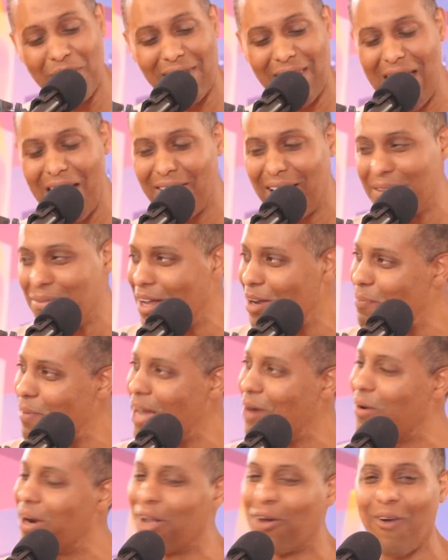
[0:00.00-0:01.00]
was laughing like
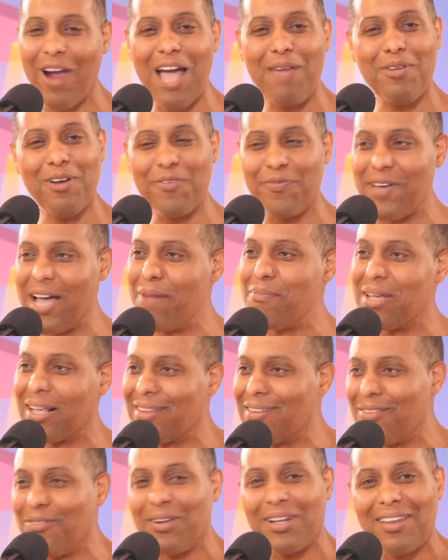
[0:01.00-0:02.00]
nobody want to grab your. I'm like,